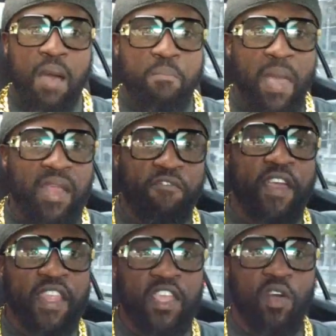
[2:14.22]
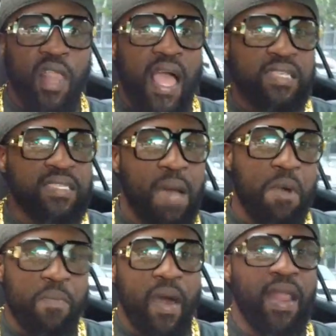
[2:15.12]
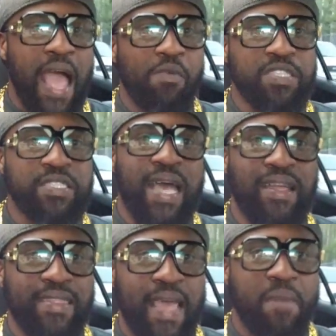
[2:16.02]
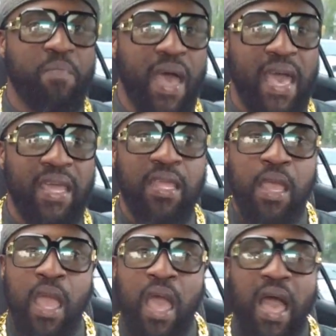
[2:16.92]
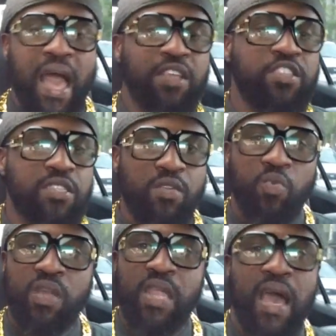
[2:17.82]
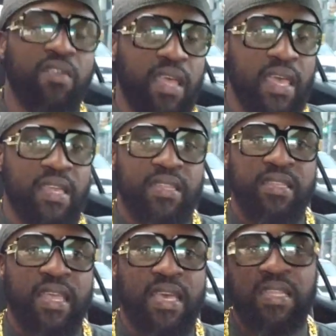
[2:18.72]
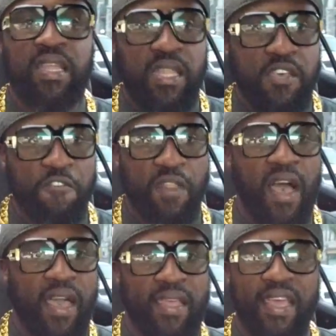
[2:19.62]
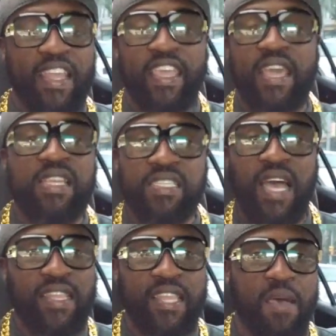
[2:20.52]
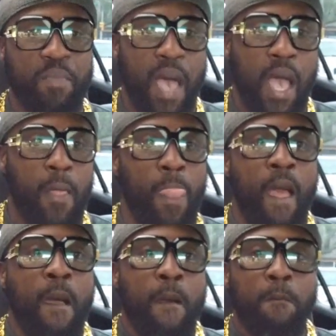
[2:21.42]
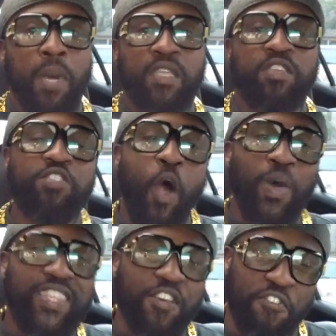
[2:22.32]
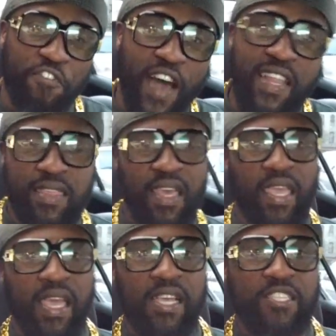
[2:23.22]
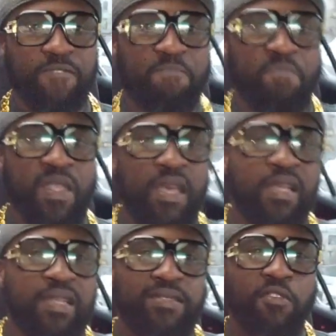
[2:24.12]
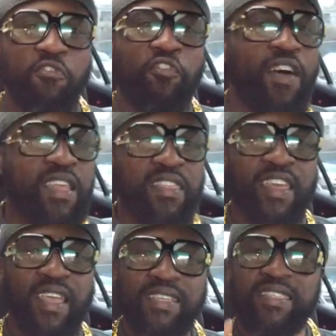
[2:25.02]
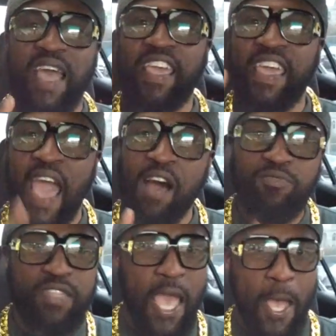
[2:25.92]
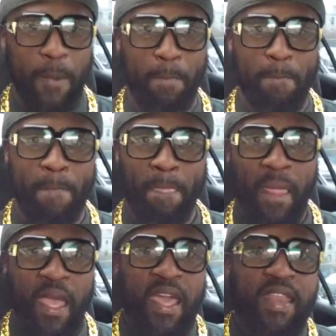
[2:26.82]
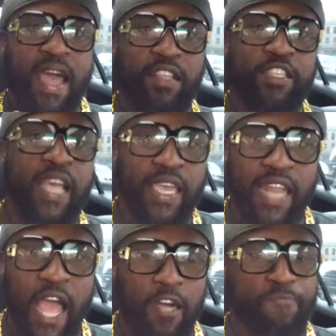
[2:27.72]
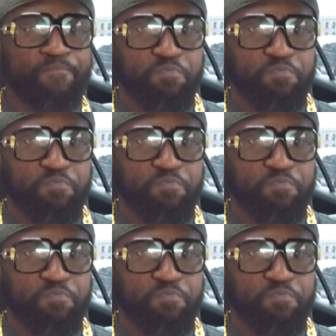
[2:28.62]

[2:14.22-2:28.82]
made a video last time about how it's not that bad actually went out and did the Lyft Line and again it's not that bad but you know what the funny thing is the funny thing is that countdown now check it out